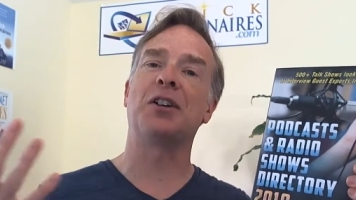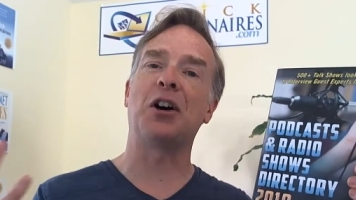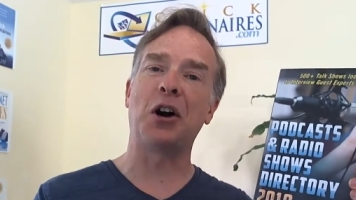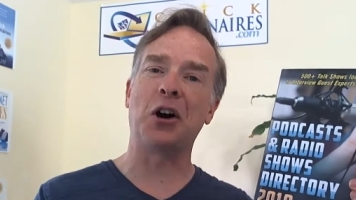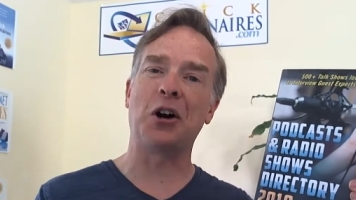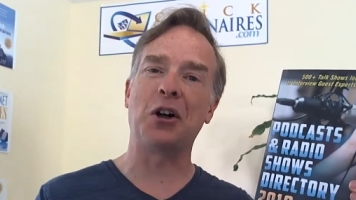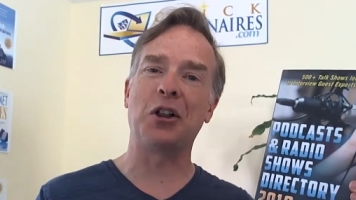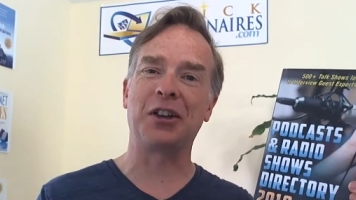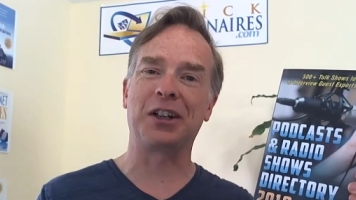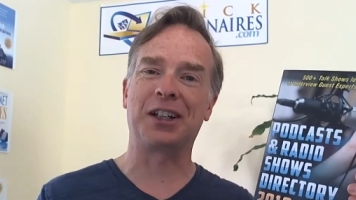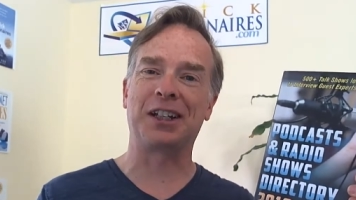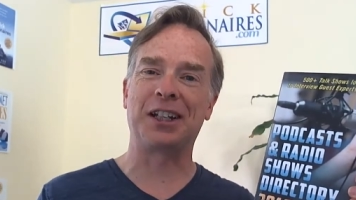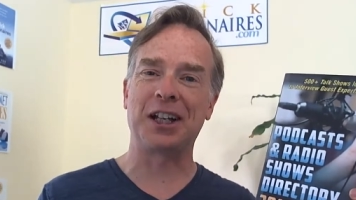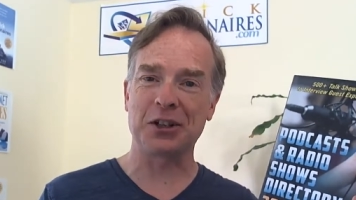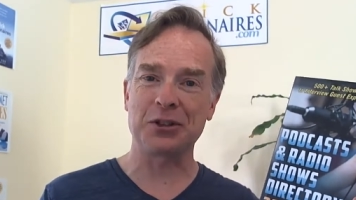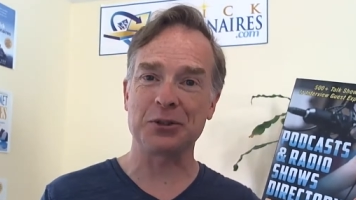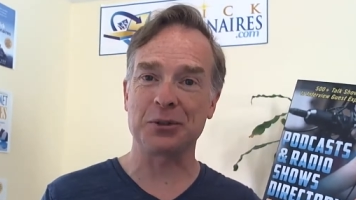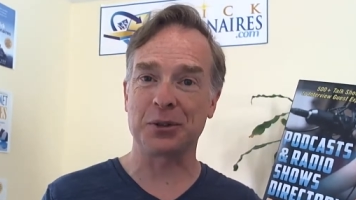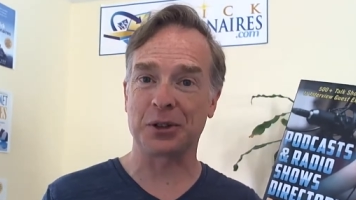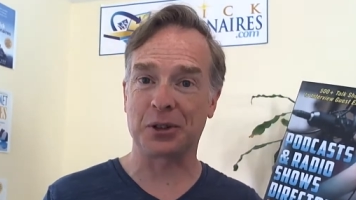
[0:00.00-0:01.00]
all the
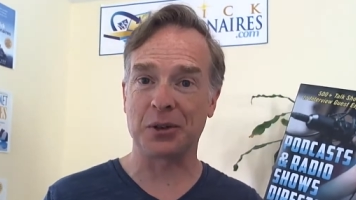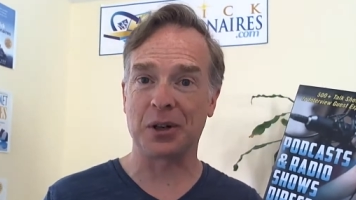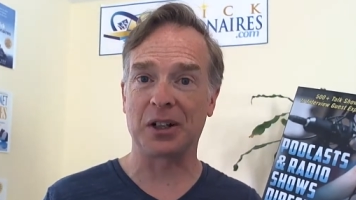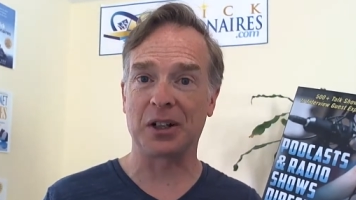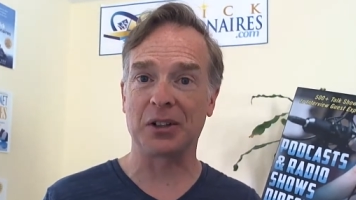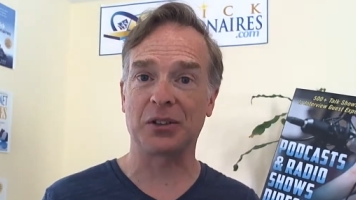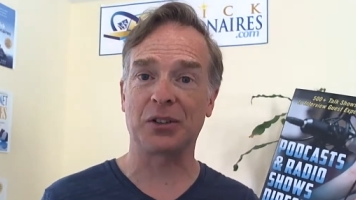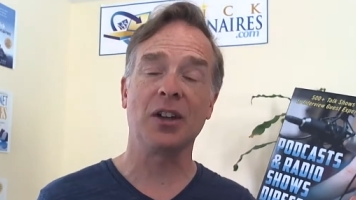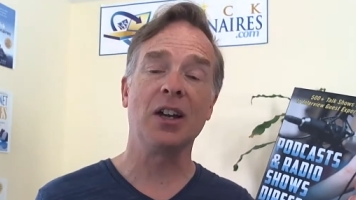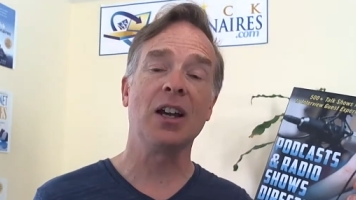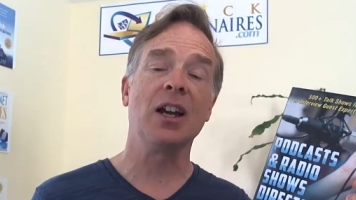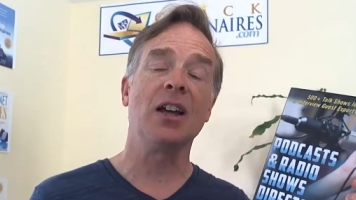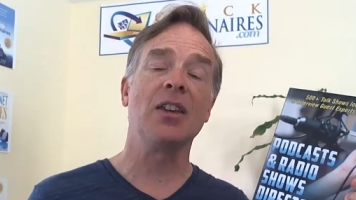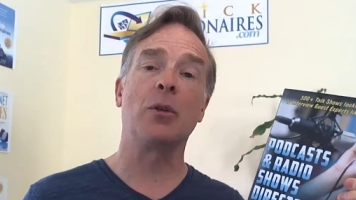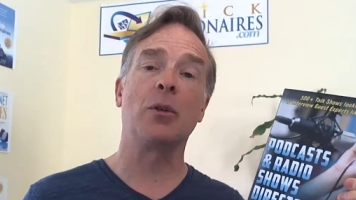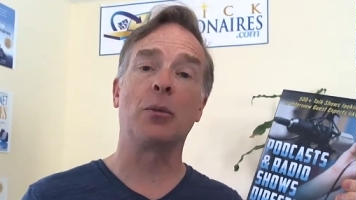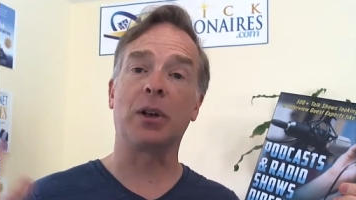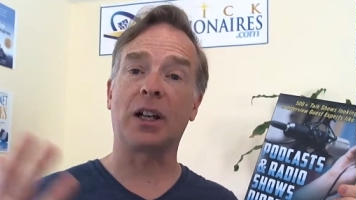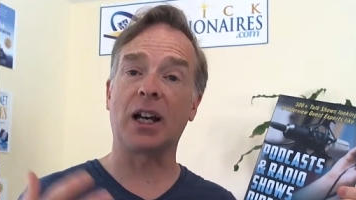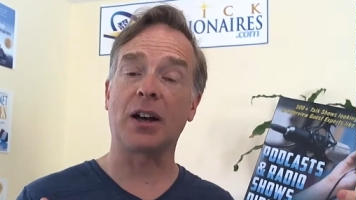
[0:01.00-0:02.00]
guest requests that
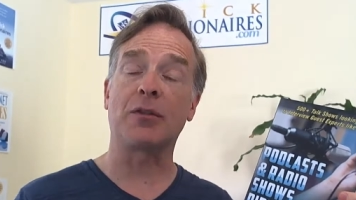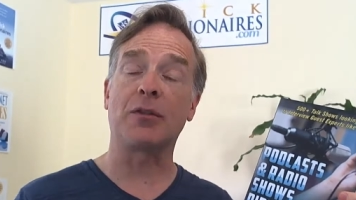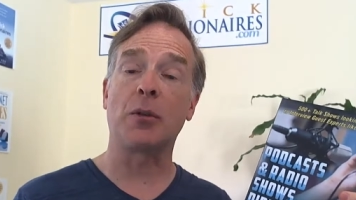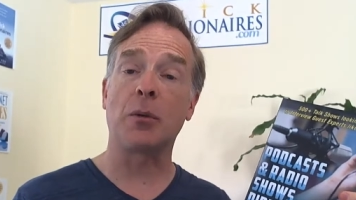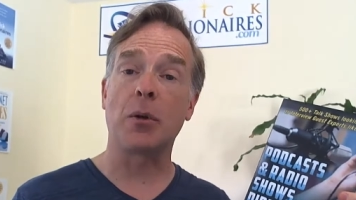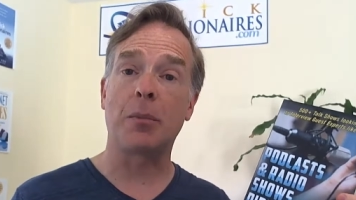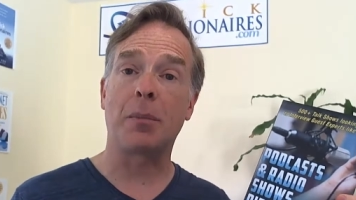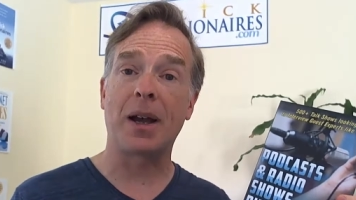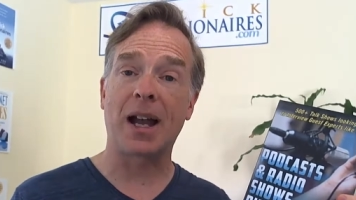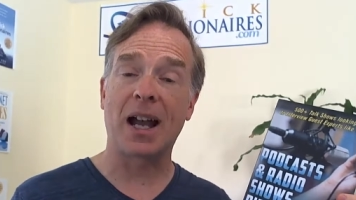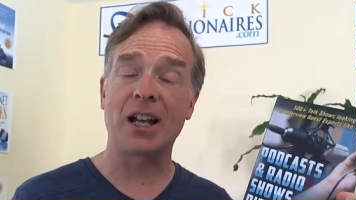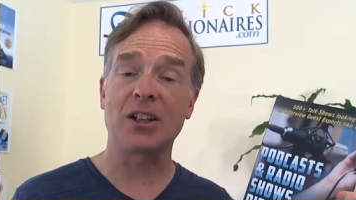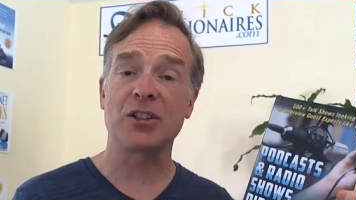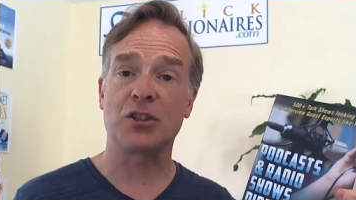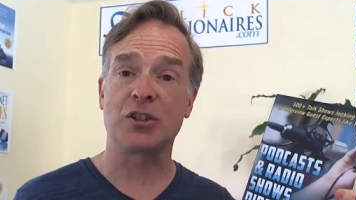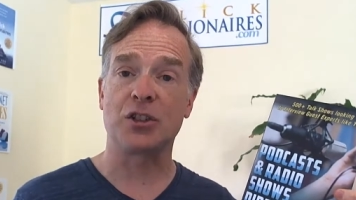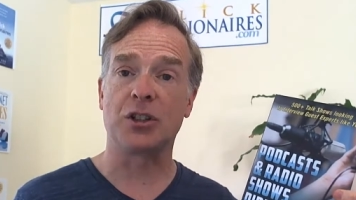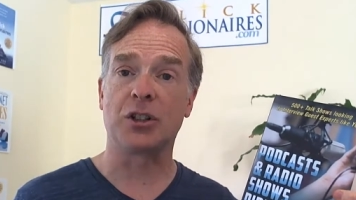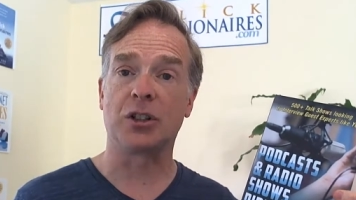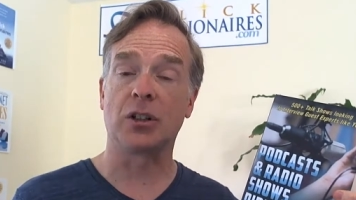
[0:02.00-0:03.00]
we got from the past
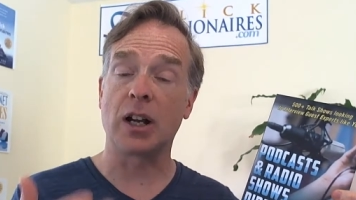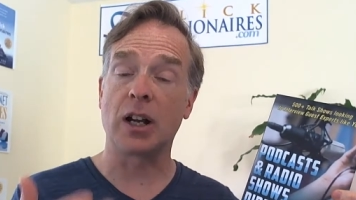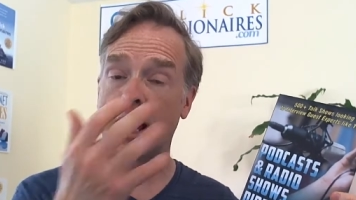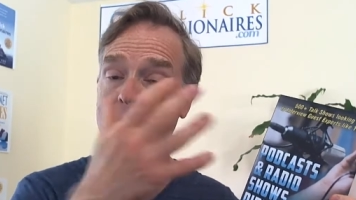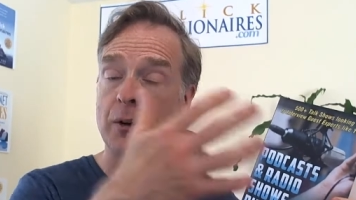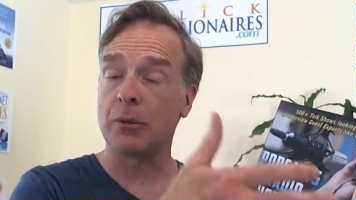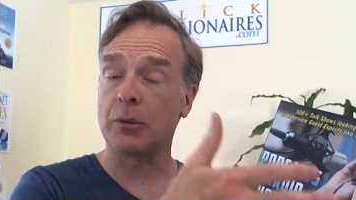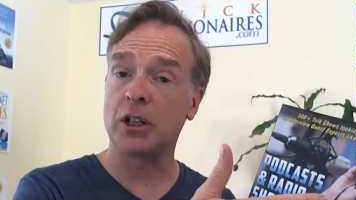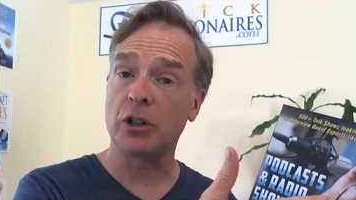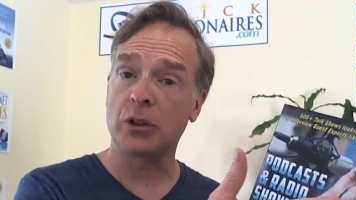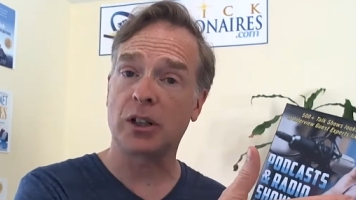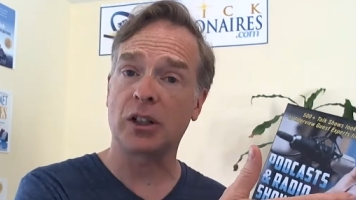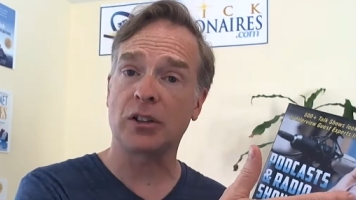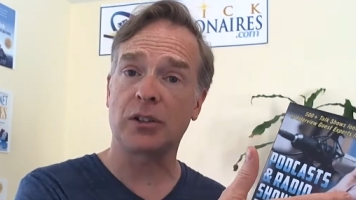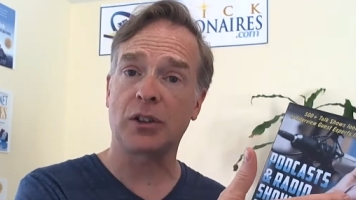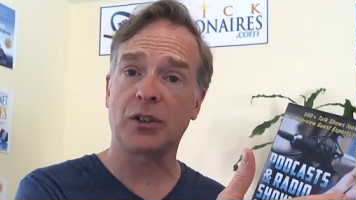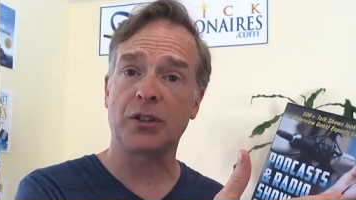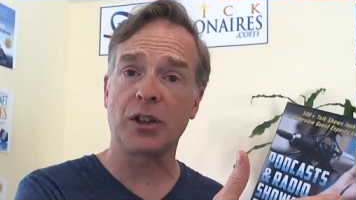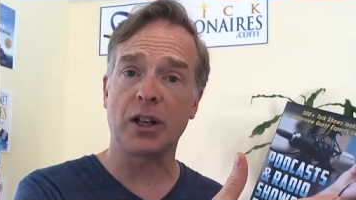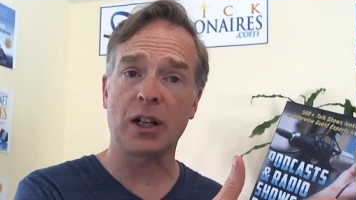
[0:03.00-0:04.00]
year at
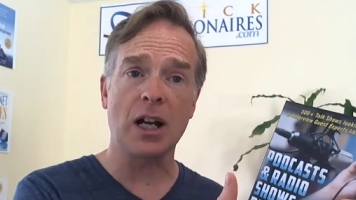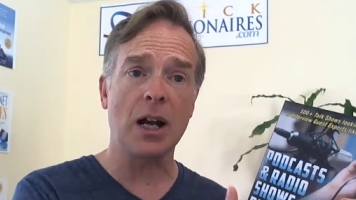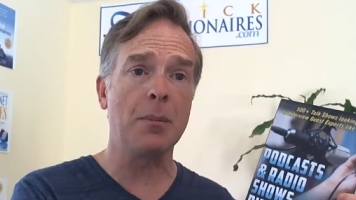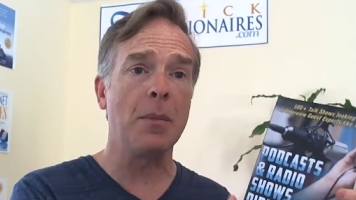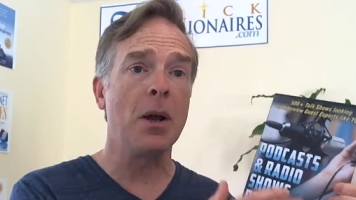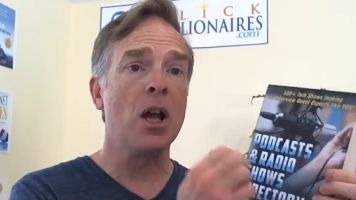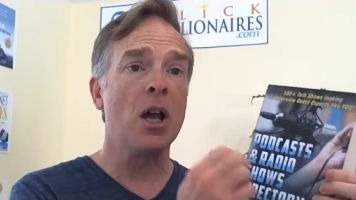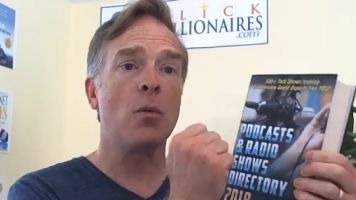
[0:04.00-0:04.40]
radioguestlist.com.